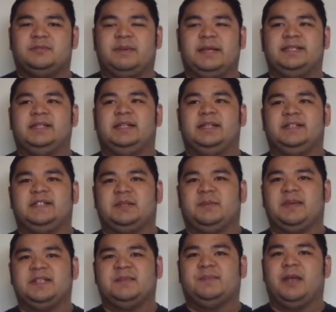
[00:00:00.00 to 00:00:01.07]
basically just a
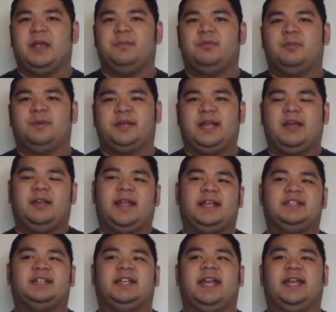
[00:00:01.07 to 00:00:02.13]
piece of paper, but now it
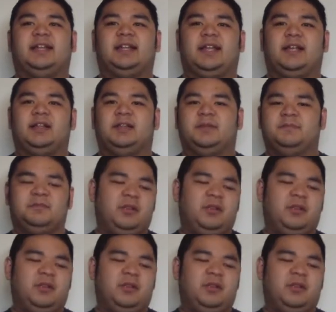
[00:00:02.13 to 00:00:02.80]
actually had like a.